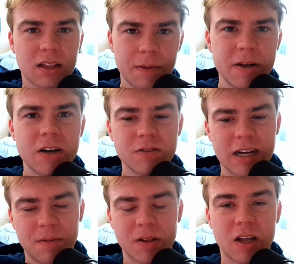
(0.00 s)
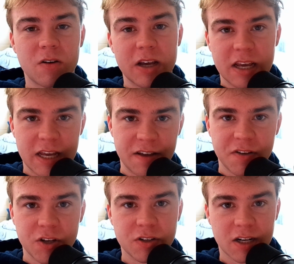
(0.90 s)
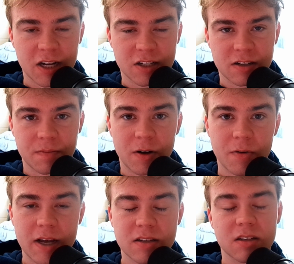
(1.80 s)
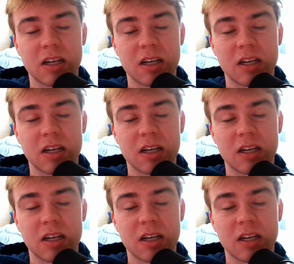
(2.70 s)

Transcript: Let me know down below if you use a custom OS.